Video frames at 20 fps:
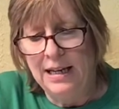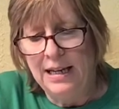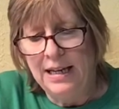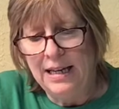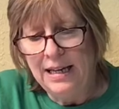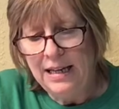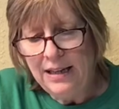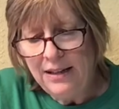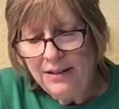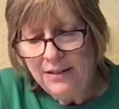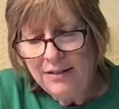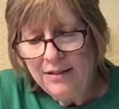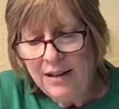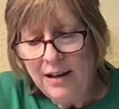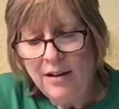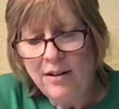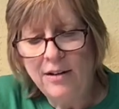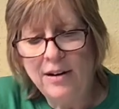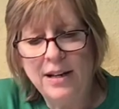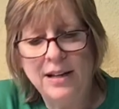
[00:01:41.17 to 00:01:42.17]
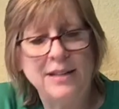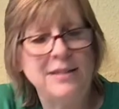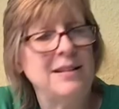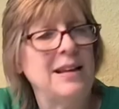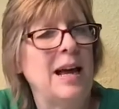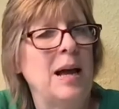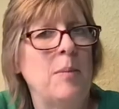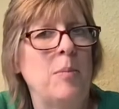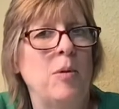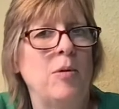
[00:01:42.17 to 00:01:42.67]
Is there an
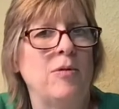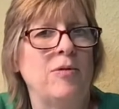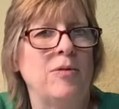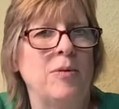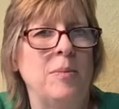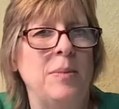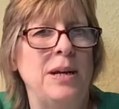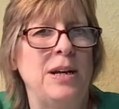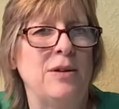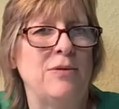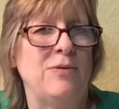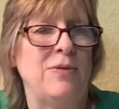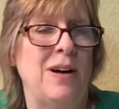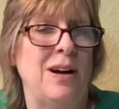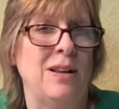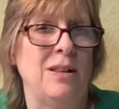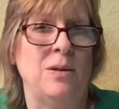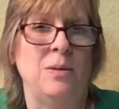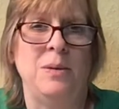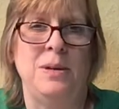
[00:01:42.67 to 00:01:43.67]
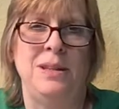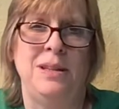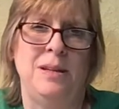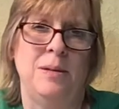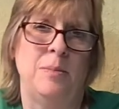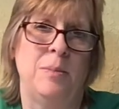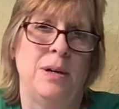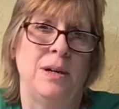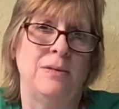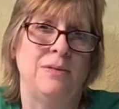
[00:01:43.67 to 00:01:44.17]
example for me to follow in the
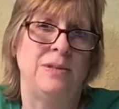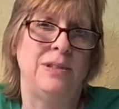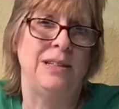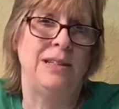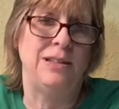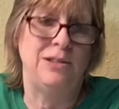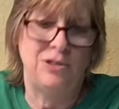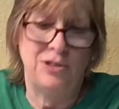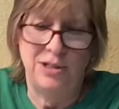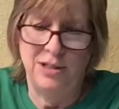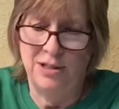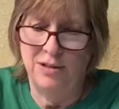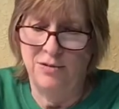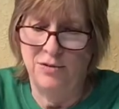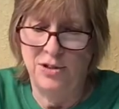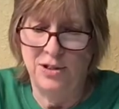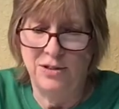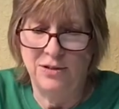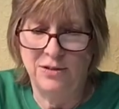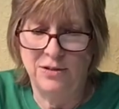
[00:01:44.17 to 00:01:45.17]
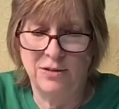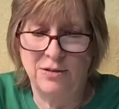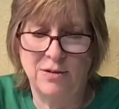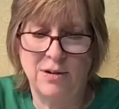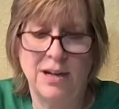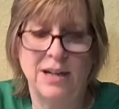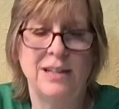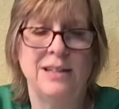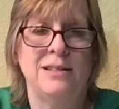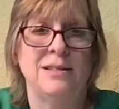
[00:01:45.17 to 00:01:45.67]
above teaching of Jesus
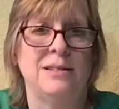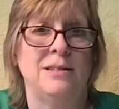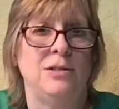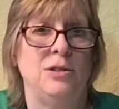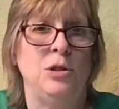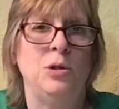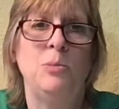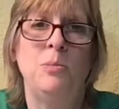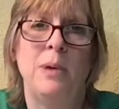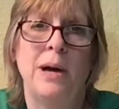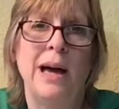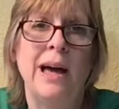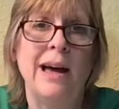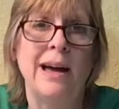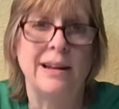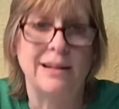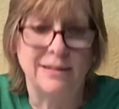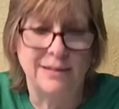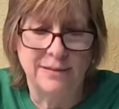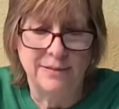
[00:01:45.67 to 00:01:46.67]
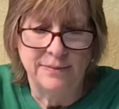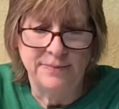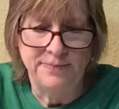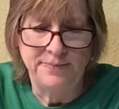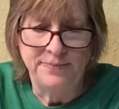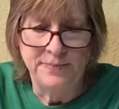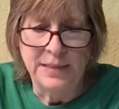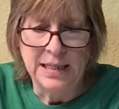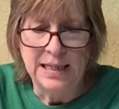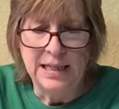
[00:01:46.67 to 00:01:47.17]
Christ? You bet.
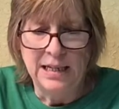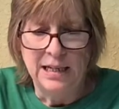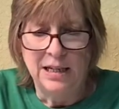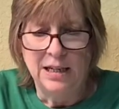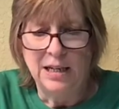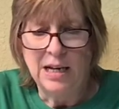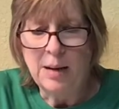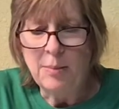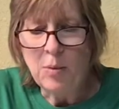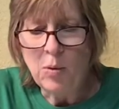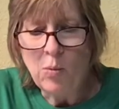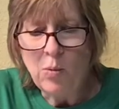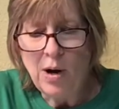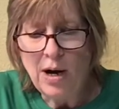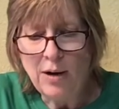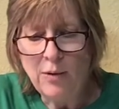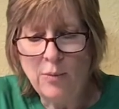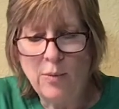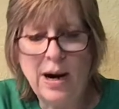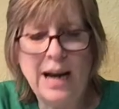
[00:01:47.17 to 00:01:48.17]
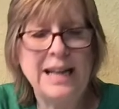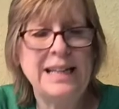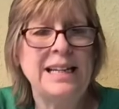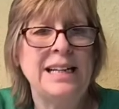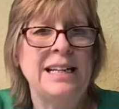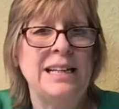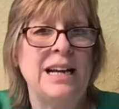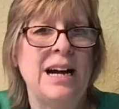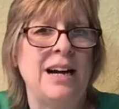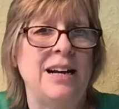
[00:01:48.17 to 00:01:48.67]
Number one,
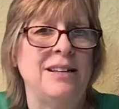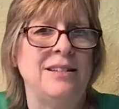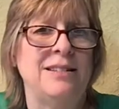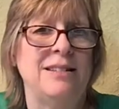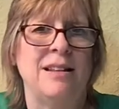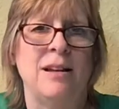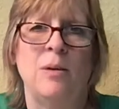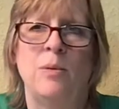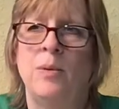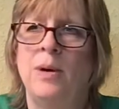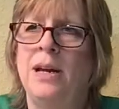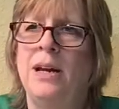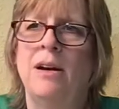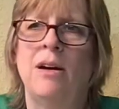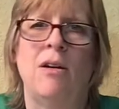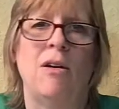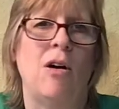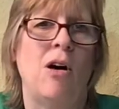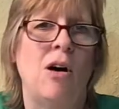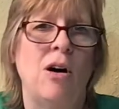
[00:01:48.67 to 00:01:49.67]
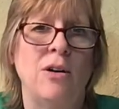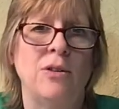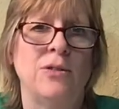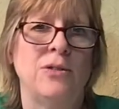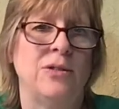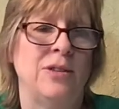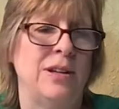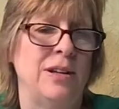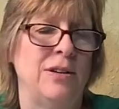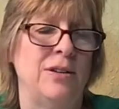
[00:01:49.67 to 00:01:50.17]
recognize that we are all
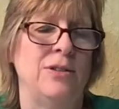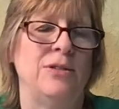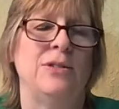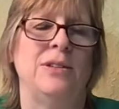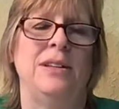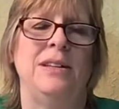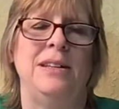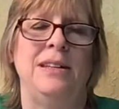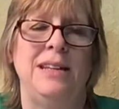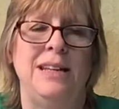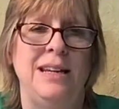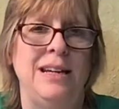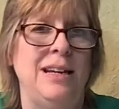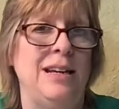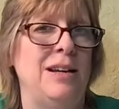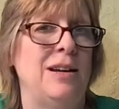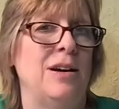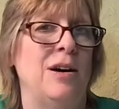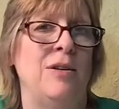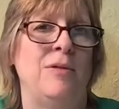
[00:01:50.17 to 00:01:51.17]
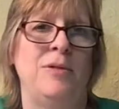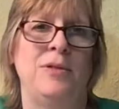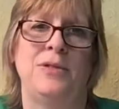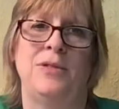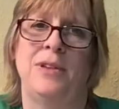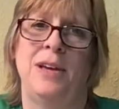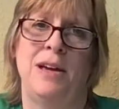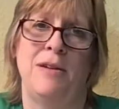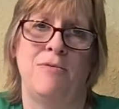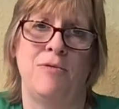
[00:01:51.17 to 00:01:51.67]
sinners in need of a
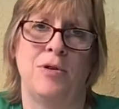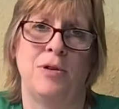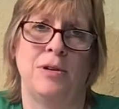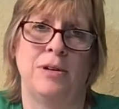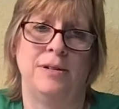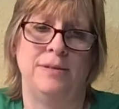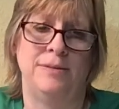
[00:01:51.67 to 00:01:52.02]
Savior.